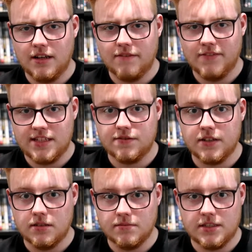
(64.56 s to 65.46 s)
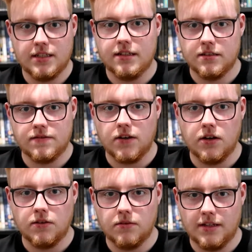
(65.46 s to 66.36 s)
in this film, seeing as
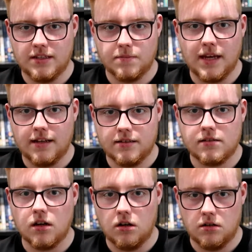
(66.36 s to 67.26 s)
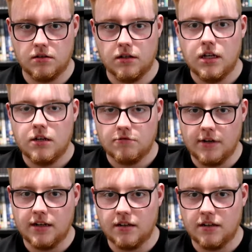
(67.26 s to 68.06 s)
though it's based on real